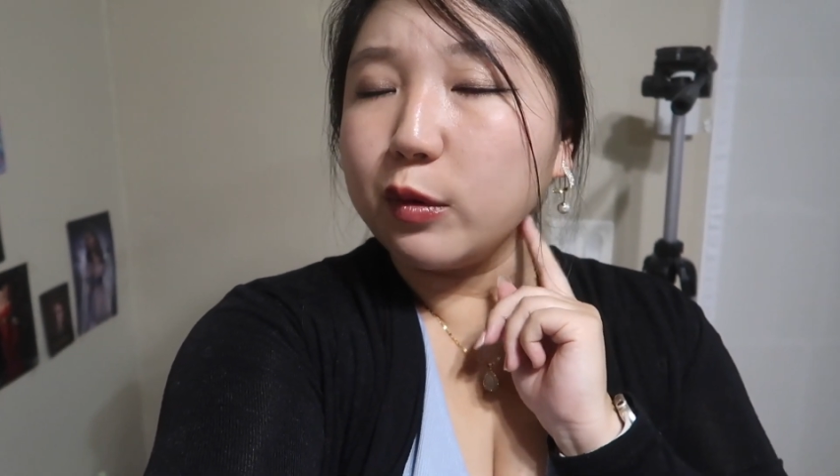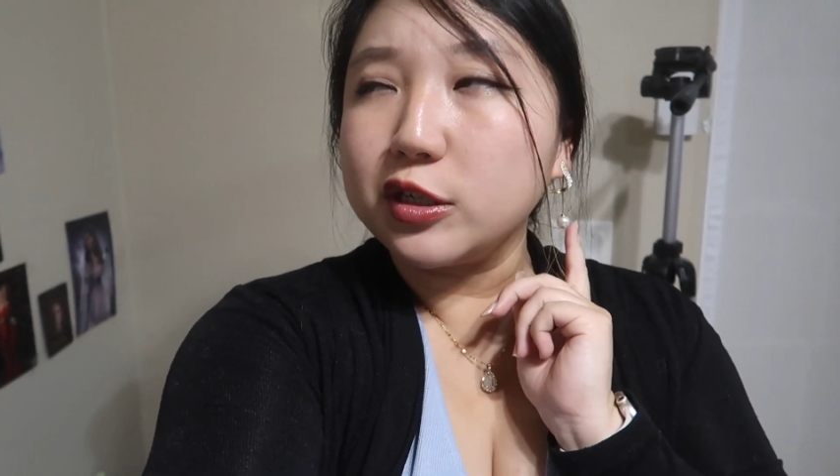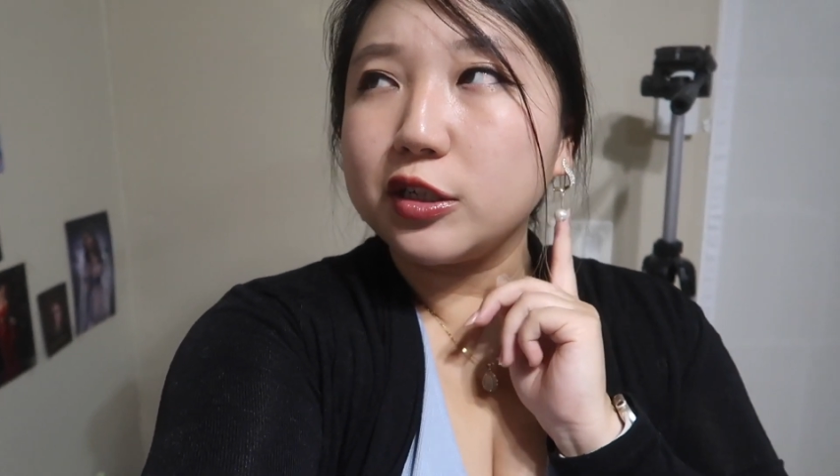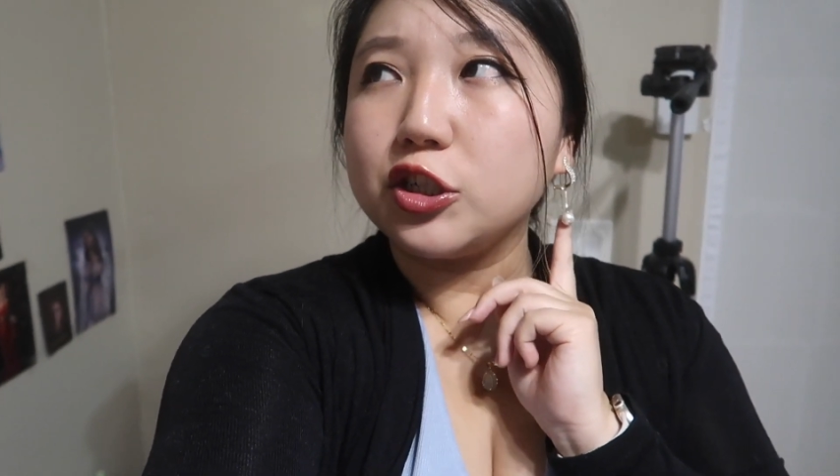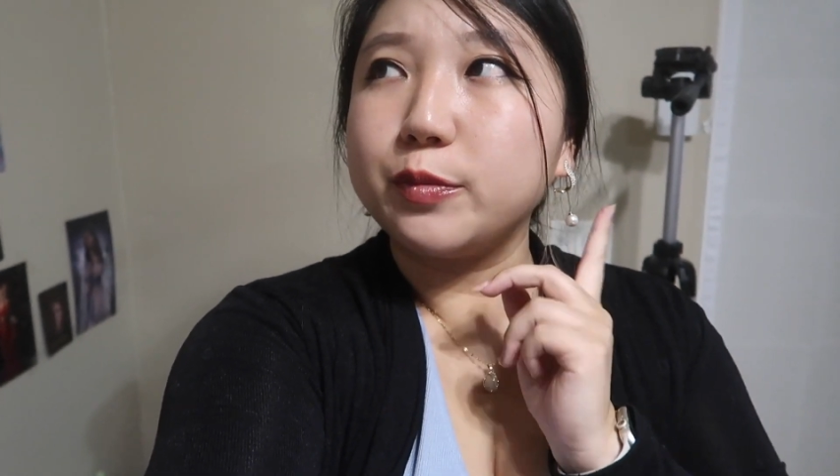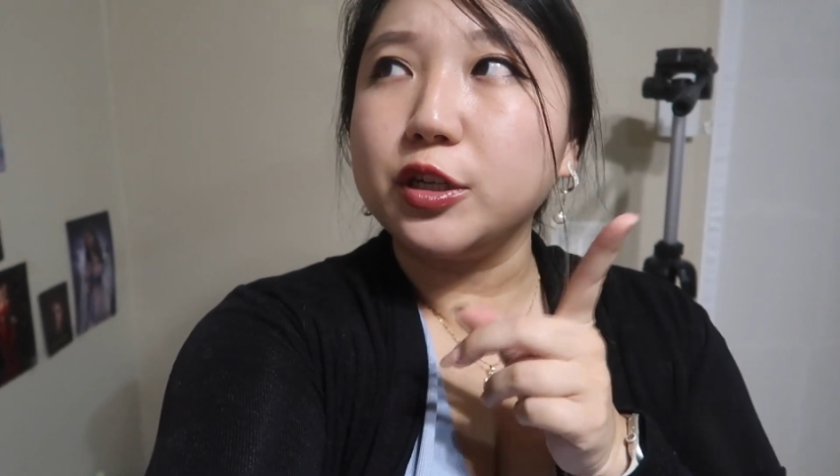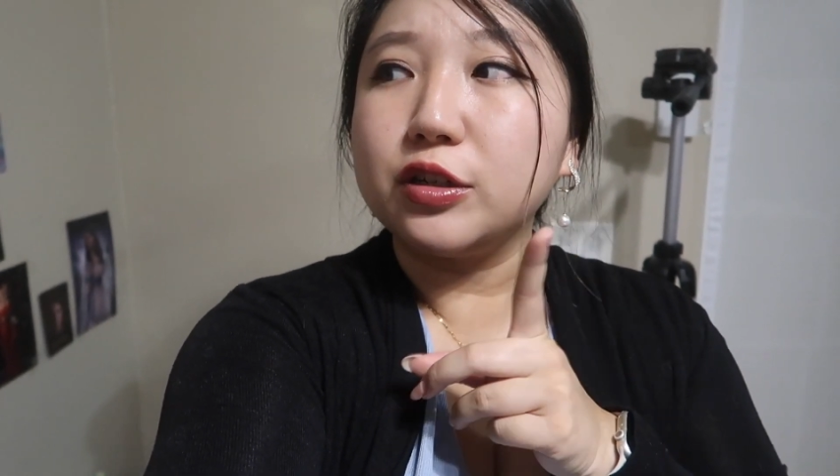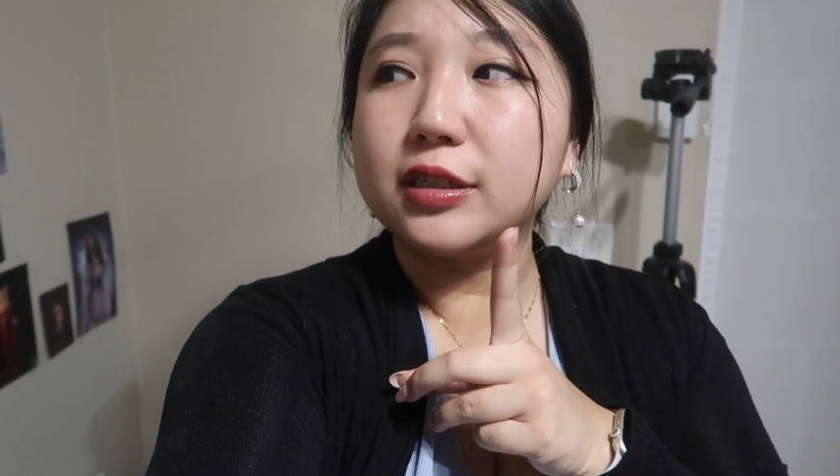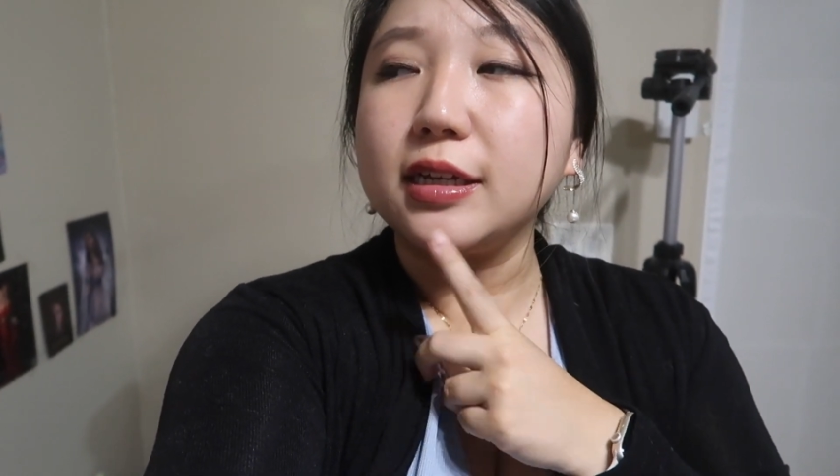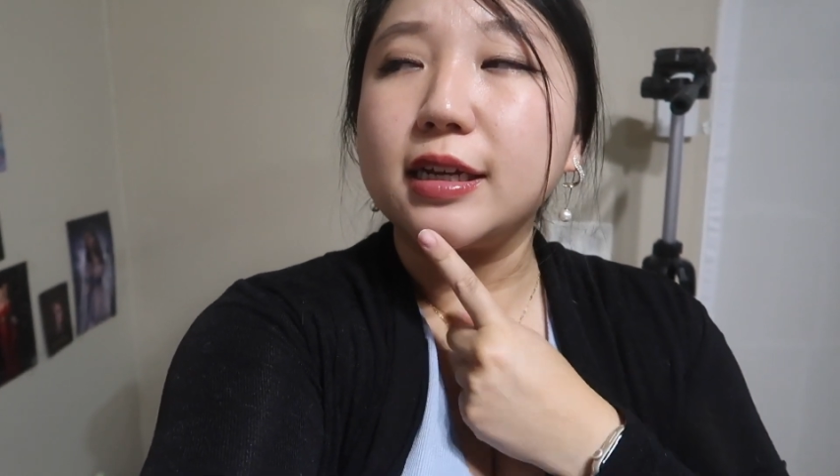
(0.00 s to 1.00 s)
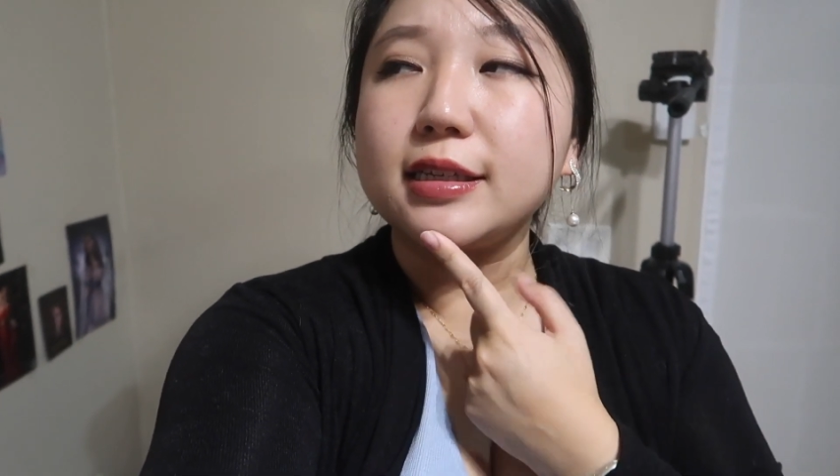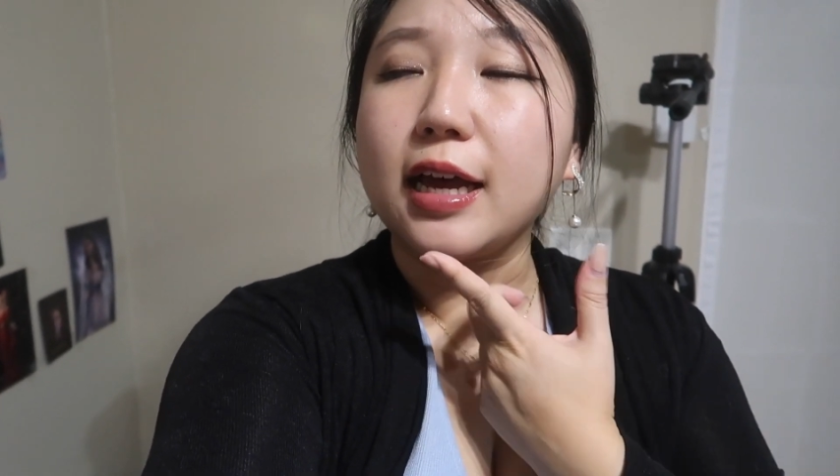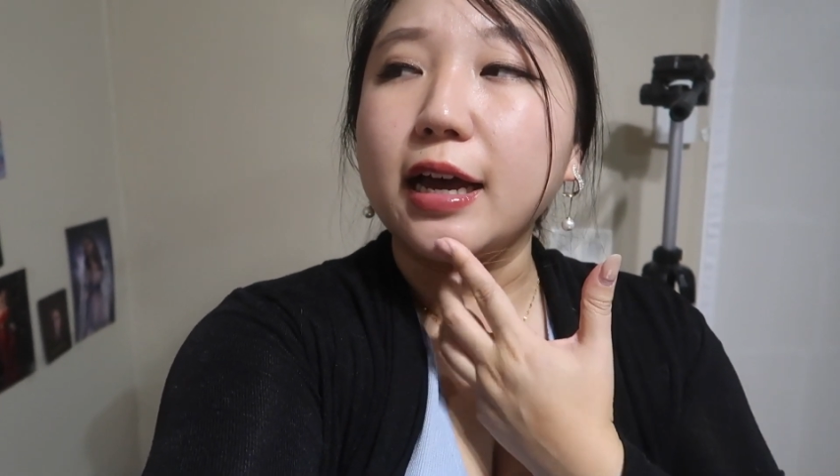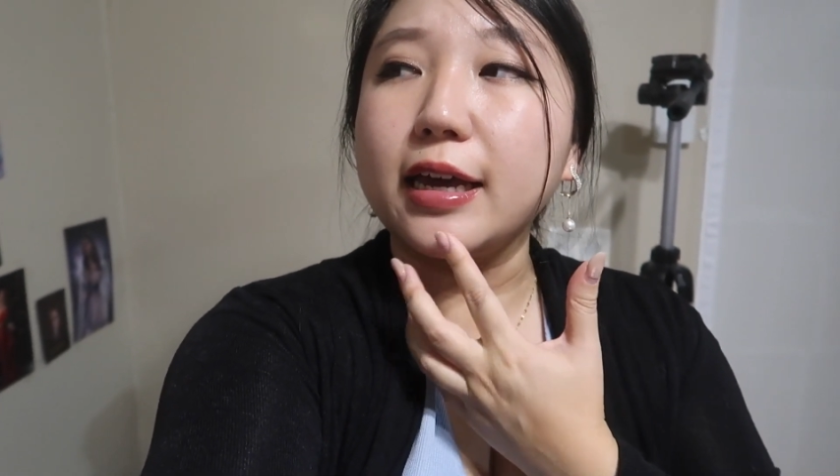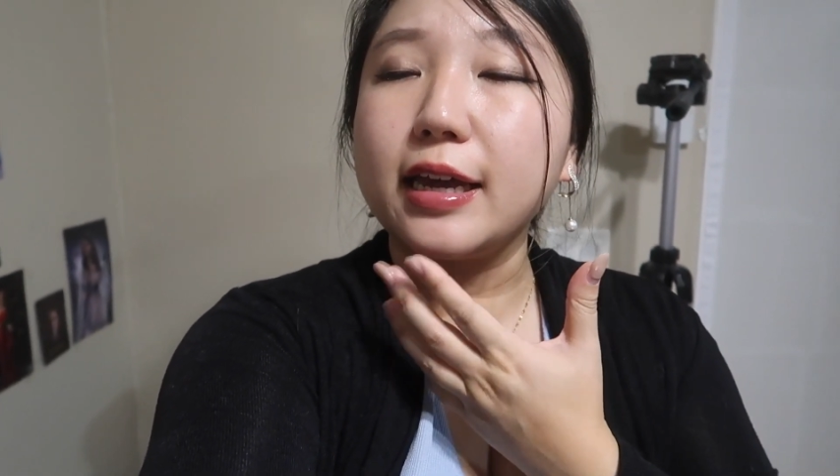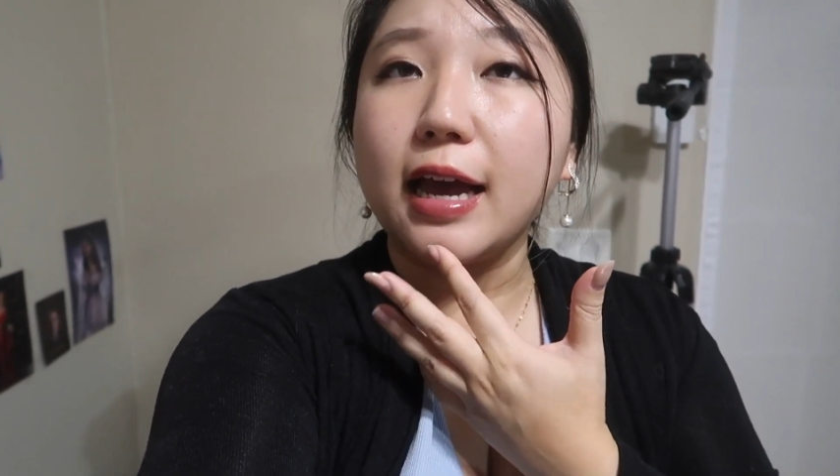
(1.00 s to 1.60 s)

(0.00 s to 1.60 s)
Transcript: which should be interesting because I